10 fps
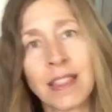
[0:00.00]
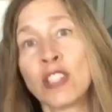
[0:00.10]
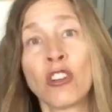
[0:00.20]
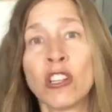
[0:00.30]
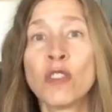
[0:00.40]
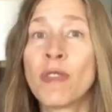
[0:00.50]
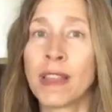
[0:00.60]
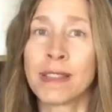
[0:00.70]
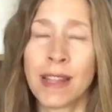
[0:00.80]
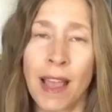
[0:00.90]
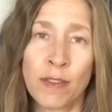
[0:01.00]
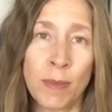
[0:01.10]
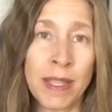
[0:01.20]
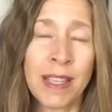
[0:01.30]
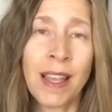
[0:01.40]
the drudge of things that have to
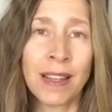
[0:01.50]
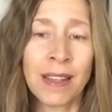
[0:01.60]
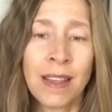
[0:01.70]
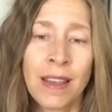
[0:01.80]
be done.